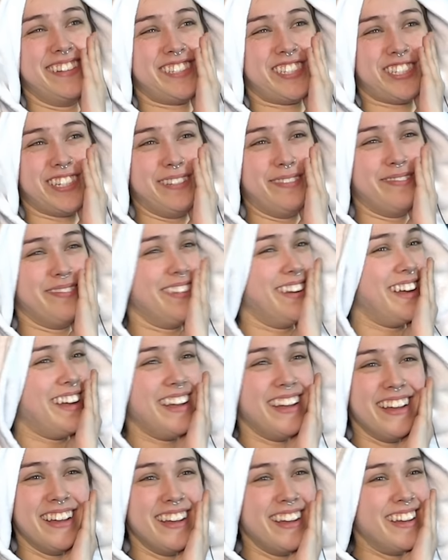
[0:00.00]
cheap,
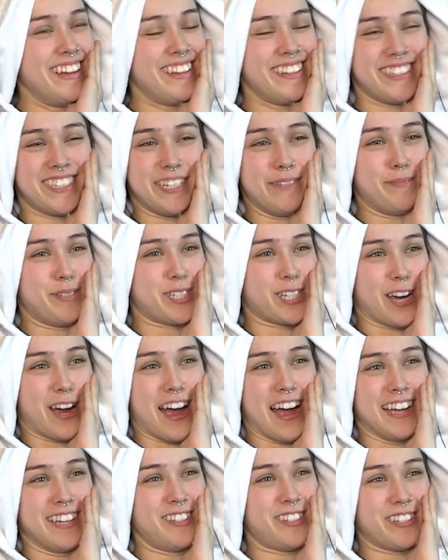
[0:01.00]
cheap
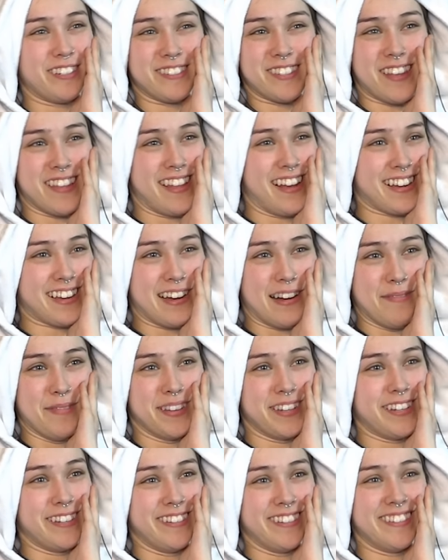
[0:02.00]
shot. You should have saw that
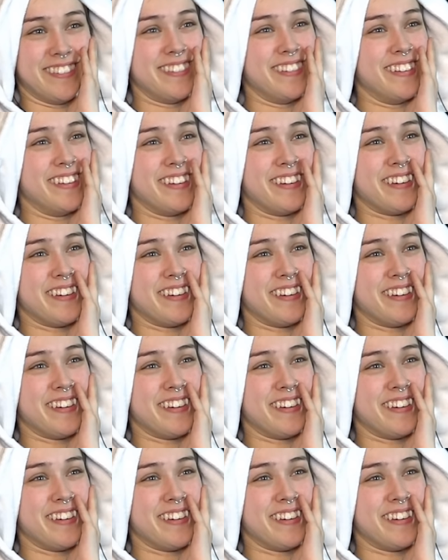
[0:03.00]
coming, dude.